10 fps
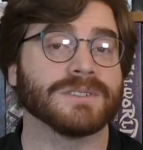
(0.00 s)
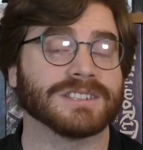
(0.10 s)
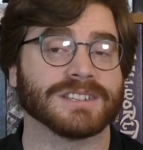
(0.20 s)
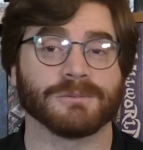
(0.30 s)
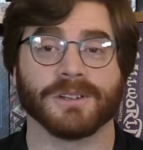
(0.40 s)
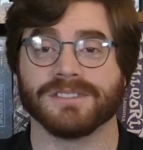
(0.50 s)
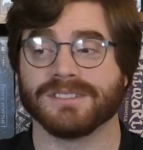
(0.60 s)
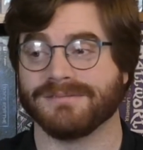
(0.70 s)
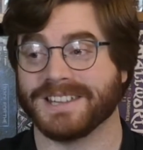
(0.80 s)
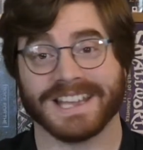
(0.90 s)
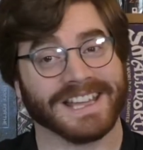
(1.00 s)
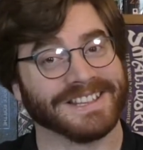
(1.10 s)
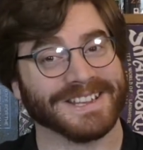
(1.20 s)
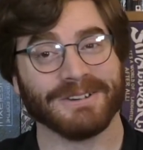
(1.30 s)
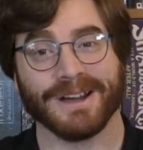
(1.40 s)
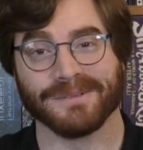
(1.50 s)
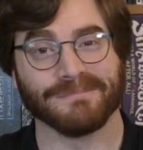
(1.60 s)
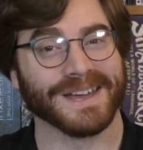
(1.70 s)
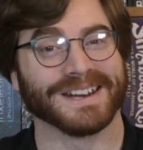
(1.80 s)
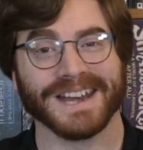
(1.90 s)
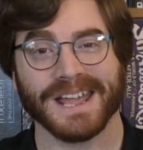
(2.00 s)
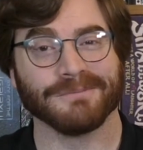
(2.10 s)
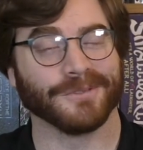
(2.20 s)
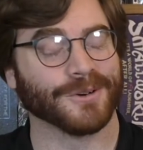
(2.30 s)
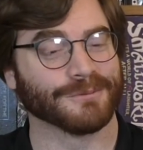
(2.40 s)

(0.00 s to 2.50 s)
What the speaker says: Is this one, again, that you have a better name for?